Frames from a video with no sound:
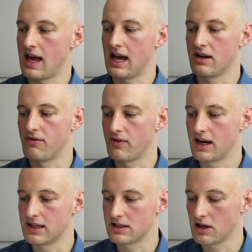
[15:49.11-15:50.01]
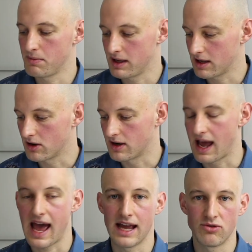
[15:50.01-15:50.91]
and you find the topic on
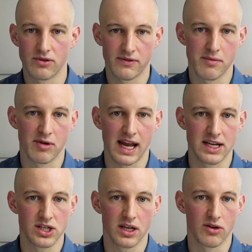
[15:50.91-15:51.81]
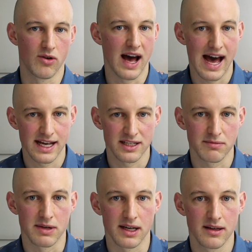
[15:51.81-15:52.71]
atrial fibrillation or
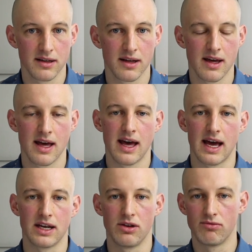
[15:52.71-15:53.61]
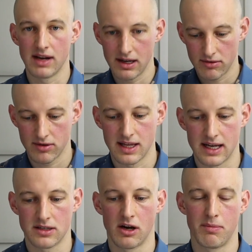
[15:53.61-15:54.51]
asthma, and you read through
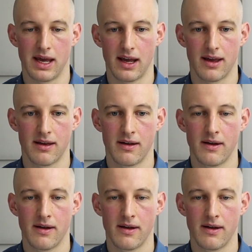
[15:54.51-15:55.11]
that topic,